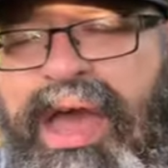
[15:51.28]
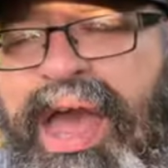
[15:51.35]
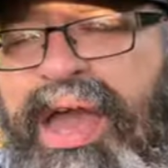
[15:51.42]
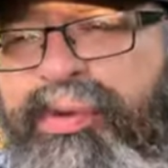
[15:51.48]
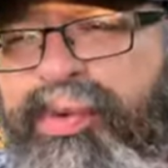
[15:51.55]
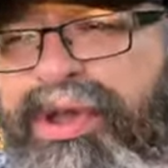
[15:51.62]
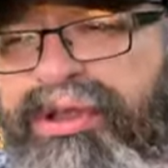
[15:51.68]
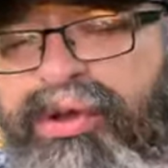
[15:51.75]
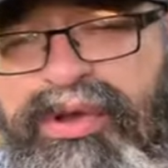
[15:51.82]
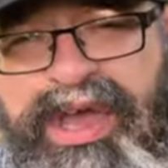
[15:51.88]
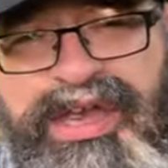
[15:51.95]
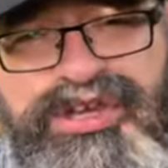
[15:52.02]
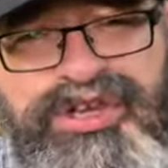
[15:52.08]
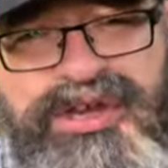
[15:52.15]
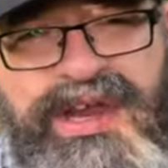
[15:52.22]
a
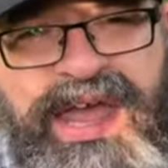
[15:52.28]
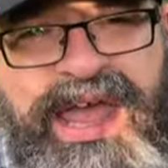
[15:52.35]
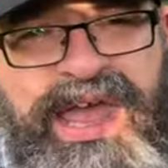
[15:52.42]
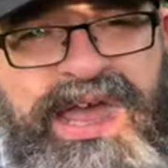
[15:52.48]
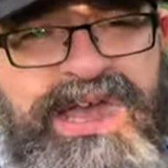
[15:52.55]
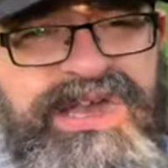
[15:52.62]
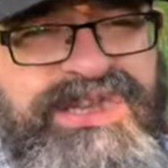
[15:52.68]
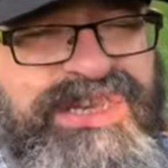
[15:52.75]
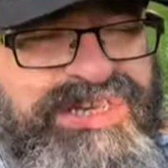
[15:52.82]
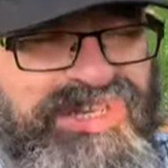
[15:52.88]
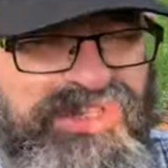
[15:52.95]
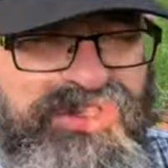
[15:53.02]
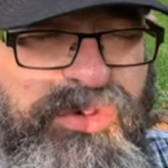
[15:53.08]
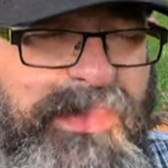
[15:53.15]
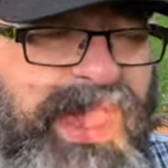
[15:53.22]
relocation, a
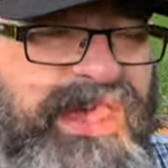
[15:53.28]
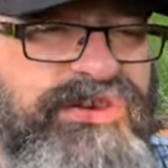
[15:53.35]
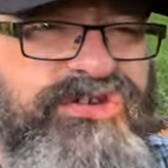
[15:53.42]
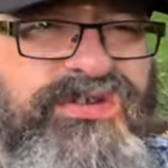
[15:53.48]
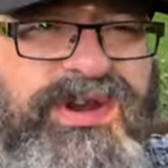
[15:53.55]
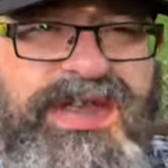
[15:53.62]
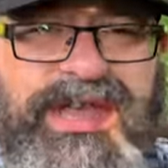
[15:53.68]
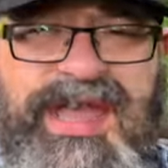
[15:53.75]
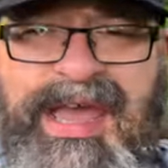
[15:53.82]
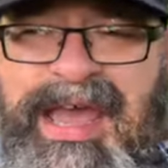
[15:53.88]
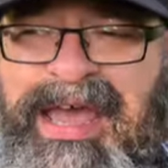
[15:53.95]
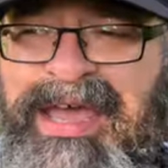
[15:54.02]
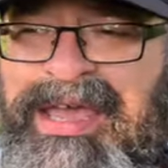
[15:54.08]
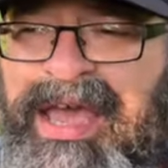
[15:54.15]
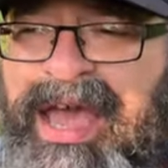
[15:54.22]
digital nomadry,
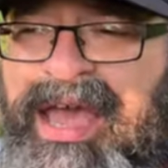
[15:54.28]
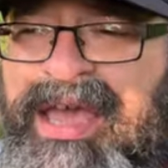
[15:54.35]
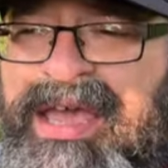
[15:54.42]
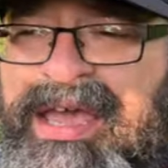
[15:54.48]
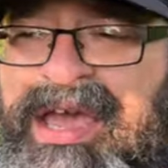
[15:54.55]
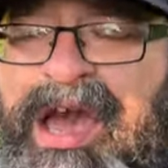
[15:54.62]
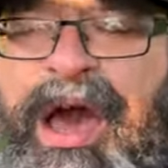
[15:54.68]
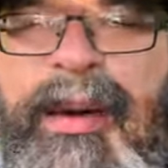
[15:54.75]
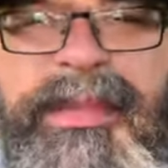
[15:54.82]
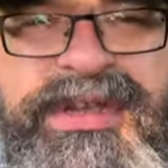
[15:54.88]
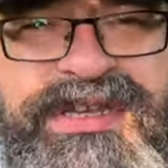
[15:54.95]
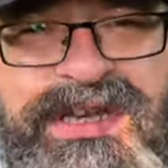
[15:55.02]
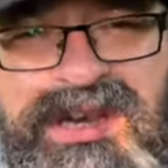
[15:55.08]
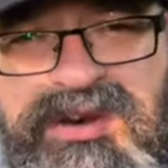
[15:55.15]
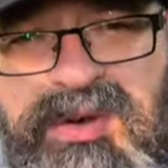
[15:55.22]
a
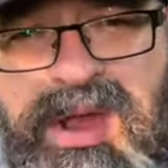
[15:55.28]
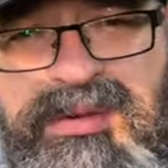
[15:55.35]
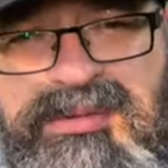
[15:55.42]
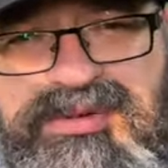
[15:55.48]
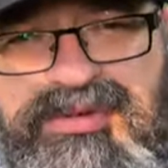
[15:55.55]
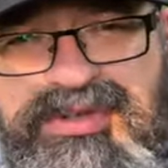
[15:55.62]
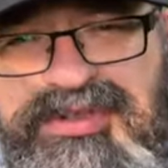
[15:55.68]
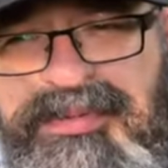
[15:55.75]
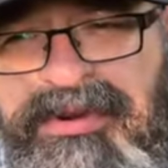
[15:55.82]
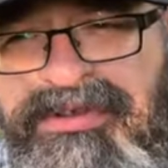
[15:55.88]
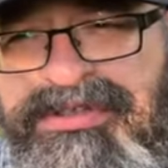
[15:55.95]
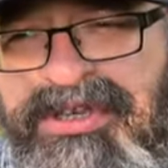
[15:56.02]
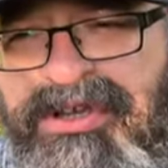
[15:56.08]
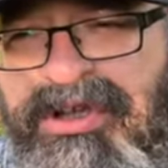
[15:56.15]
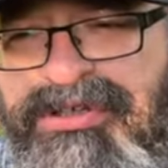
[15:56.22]
coming to Nicaragua to
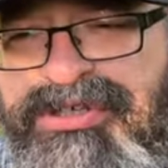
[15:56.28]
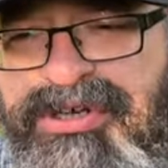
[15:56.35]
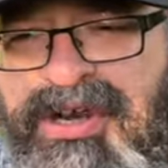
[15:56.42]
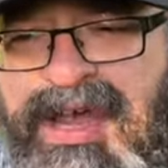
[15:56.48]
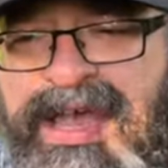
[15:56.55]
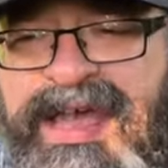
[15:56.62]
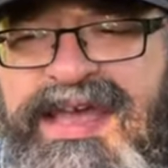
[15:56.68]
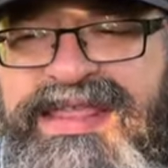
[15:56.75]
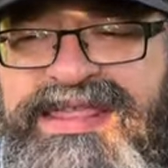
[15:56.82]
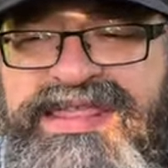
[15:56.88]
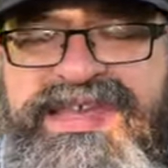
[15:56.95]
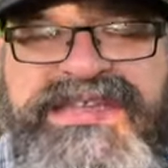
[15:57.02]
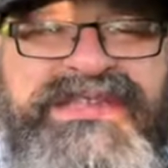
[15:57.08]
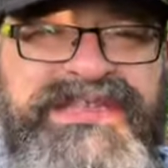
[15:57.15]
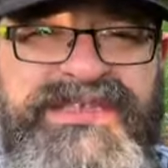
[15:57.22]
experience the culture,
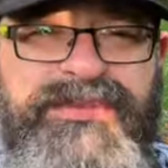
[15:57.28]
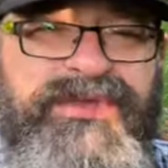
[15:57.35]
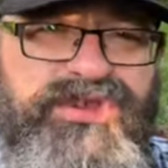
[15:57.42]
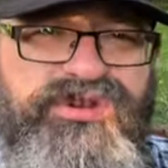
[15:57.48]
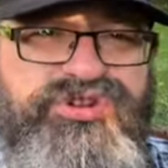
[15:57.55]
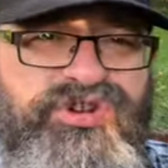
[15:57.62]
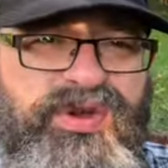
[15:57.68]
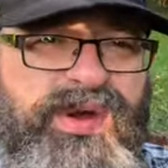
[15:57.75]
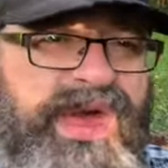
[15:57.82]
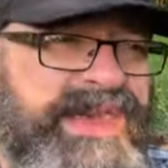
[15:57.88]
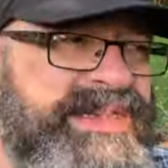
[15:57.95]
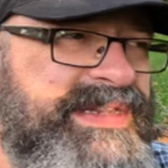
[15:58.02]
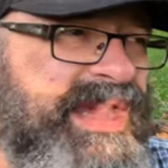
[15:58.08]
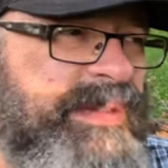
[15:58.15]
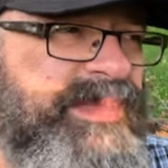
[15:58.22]
this is something you should know ahead
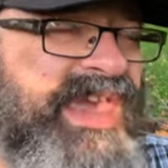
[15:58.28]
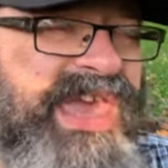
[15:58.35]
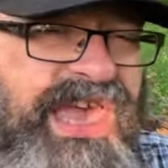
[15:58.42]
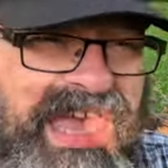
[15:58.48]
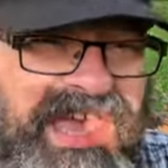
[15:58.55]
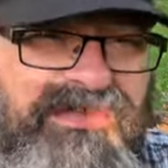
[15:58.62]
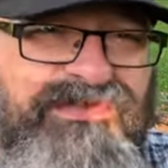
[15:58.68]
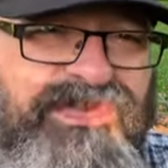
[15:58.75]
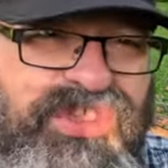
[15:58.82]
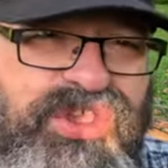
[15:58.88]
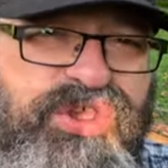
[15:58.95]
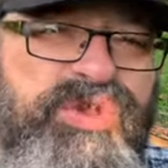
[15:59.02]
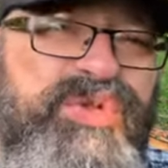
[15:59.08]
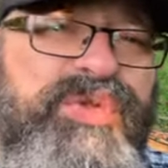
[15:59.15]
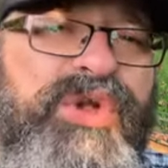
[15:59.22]
of time. If
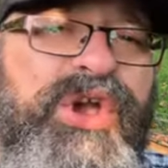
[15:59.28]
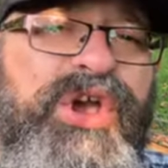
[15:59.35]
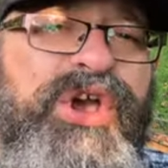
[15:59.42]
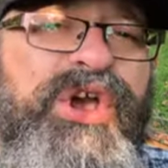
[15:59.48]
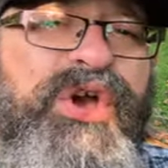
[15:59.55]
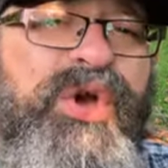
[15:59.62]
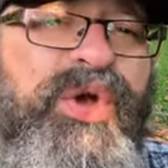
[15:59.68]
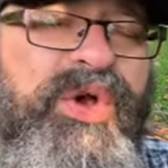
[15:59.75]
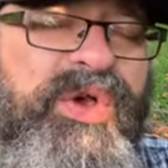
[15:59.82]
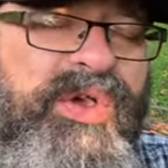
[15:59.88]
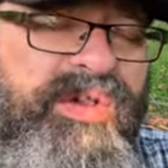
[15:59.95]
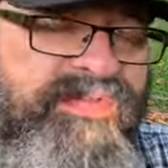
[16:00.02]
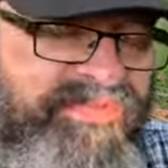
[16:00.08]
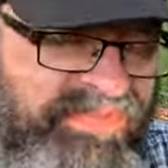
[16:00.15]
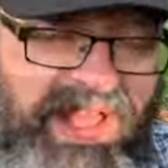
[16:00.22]
you
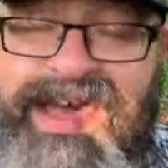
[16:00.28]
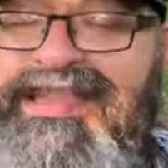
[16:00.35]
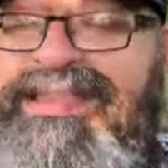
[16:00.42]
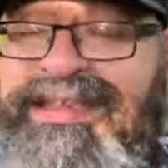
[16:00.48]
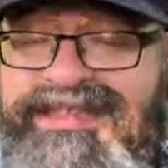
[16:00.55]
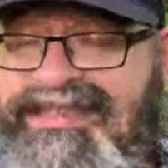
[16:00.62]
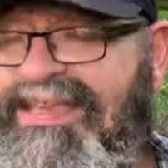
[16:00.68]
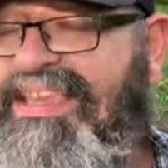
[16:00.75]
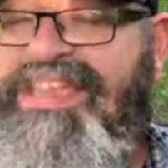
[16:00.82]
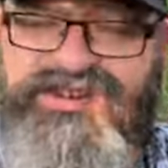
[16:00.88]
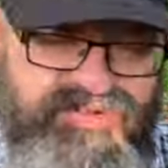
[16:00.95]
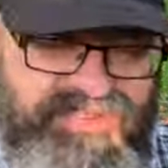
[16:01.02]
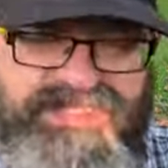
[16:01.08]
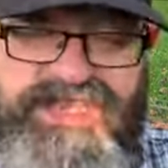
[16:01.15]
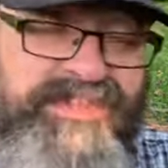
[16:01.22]
find this
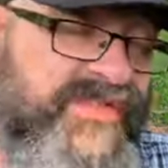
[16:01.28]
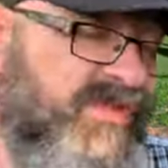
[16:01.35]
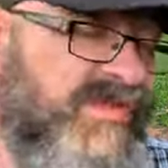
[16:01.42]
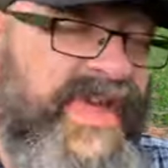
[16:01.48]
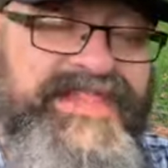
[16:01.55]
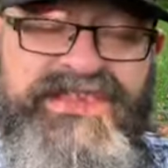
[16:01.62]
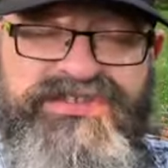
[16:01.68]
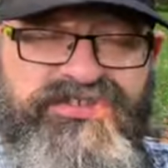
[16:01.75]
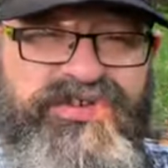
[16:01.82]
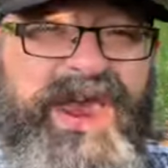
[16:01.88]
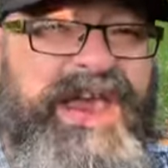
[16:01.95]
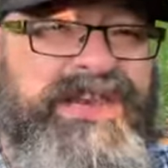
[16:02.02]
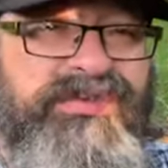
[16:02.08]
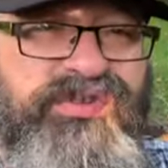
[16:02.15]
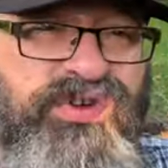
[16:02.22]
interesting, if you find this
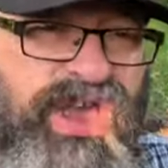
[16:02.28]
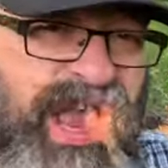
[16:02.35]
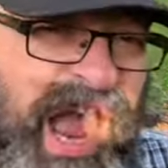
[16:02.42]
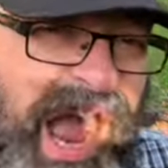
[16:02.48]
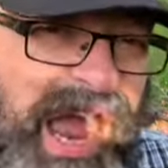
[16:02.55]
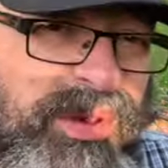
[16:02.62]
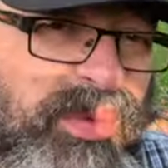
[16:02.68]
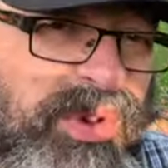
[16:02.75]
attractive, and you're like, I